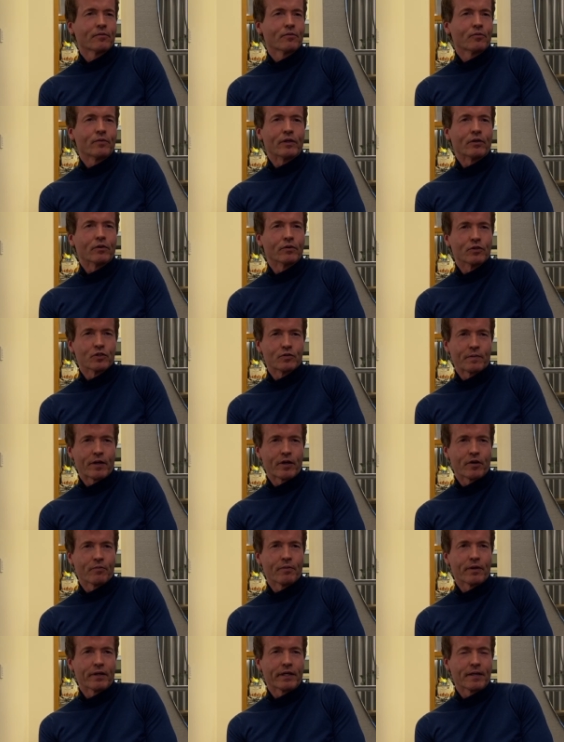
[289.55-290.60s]
win or lose my
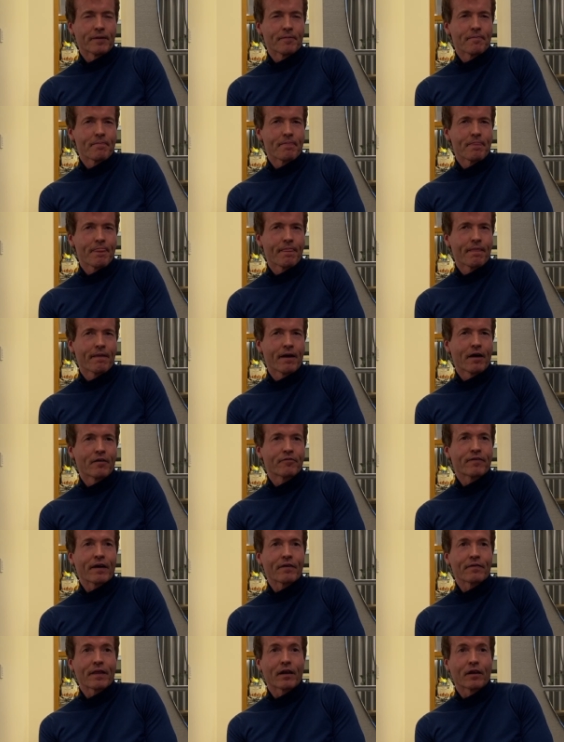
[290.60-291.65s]
own money. I
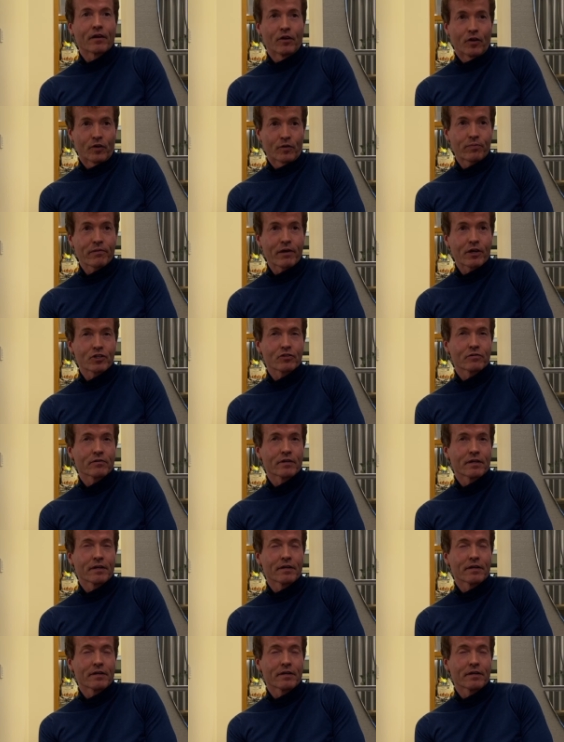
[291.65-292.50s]
found that a lot of pressure.